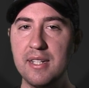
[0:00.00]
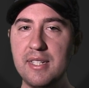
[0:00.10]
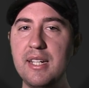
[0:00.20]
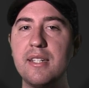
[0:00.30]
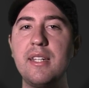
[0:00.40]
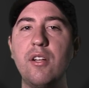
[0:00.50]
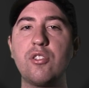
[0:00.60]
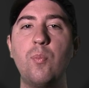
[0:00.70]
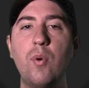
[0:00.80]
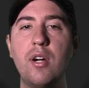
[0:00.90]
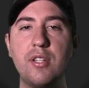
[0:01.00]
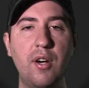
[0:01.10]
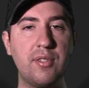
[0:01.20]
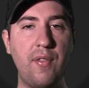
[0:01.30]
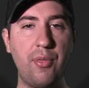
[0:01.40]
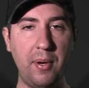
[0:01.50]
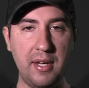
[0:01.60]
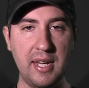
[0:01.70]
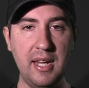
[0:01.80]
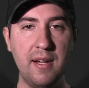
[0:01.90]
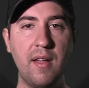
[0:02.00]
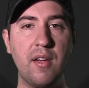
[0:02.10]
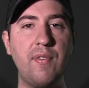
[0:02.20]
Dia de los Muertos in 3D,